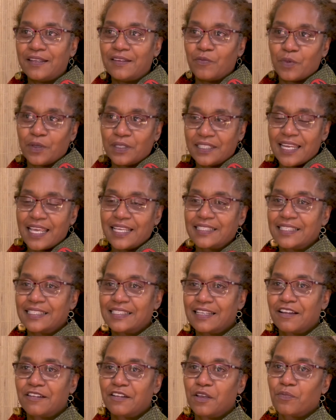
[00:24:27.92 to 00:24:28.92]
wouldn't
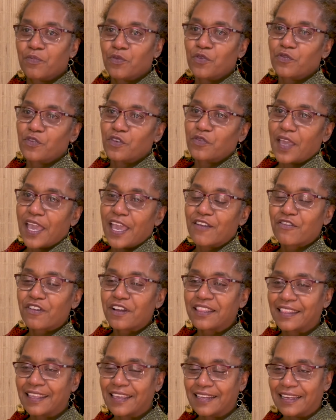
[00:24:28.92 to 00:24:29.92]
necessarily approve of
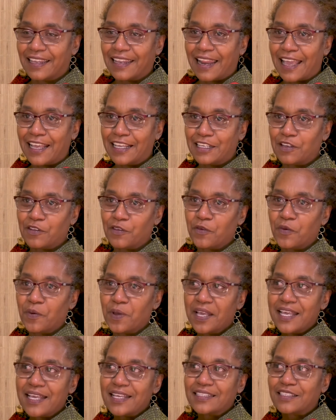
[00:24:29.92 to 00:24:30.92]
everything that I do.
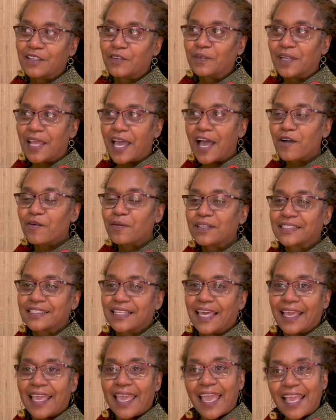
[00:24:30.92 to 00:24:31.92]
So now it's
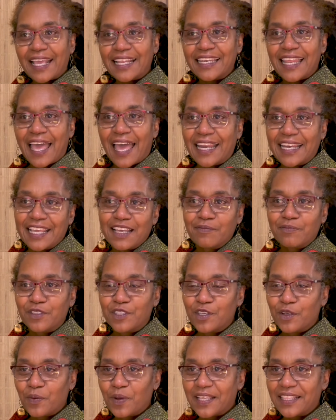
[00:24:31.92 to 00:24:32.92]
like, hey, Daddy, I'm
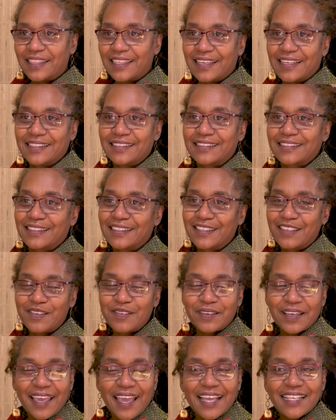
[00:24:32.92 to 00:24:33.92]
doing this.
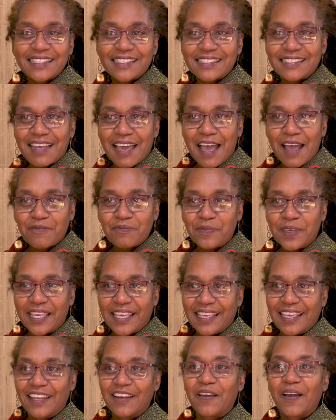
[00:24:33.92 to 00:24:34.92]
You can't stop
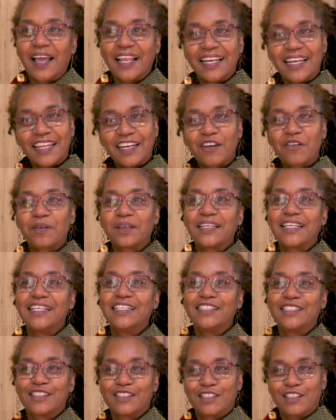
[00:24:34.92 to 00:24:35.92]
me. I
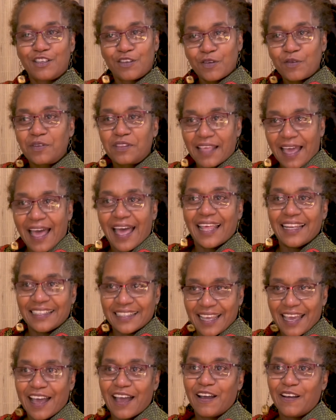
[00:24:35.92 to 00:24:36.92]
literally do that
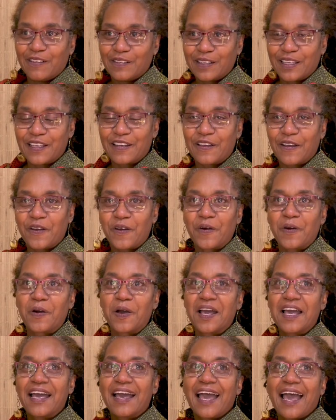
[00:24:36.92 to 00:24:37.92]
now, And
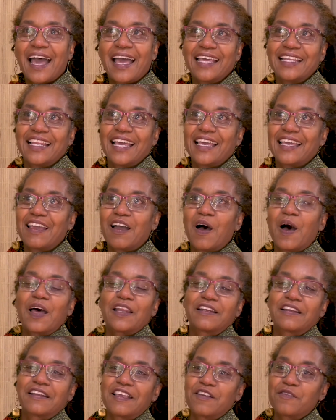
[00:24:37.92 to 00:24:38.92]
I
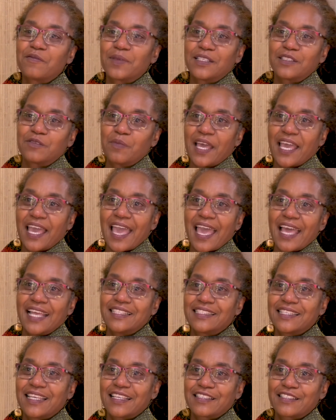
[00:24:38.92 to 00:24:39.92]
honor him as my
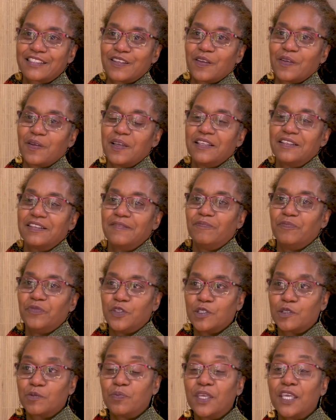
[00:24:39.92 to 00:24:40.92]
ancestor and
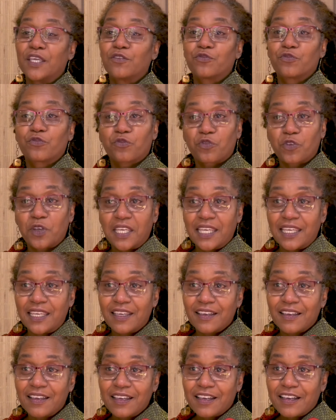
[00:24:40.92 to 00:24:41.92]
just being
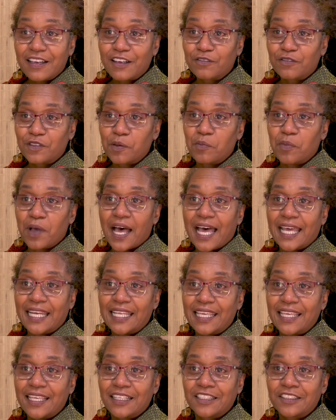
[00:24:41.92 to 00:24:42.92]
free of the
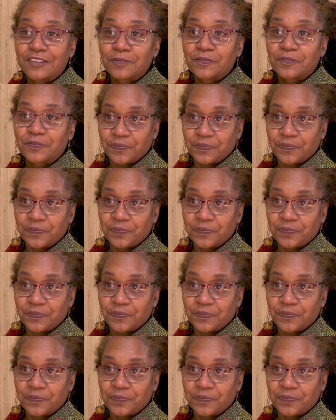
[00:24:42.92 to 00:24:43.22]
body.